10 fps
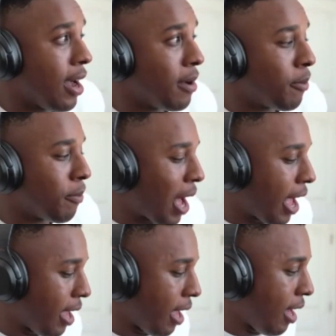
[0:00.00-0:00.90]

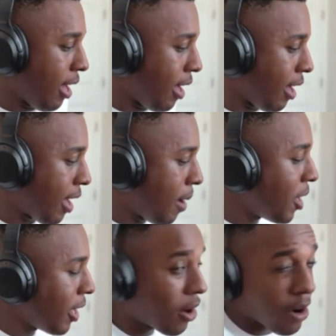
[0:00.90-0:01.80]
by a
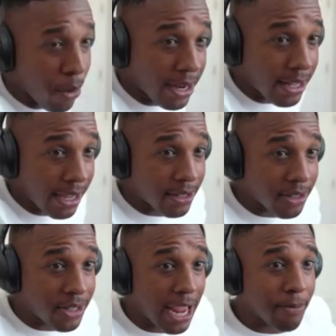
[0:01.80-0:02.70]
company called
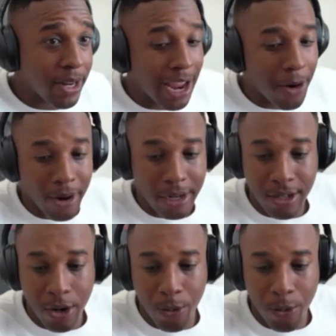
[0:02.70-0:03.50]
Branded Entertainment Network.